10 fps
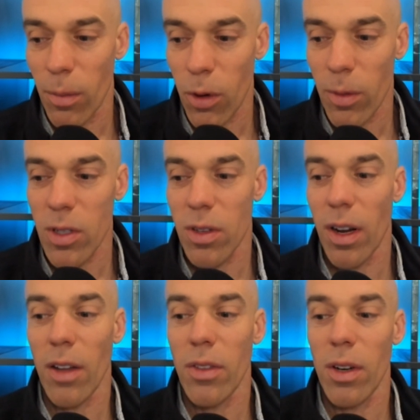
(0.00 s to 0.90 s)
boomers that are
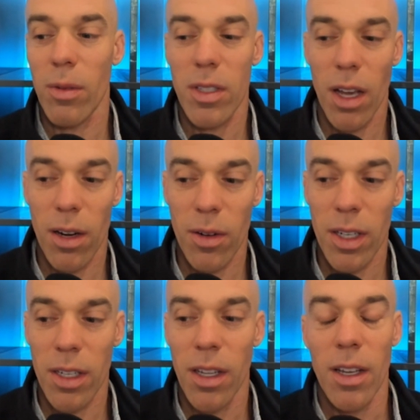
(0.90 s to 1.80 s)
out there retiring,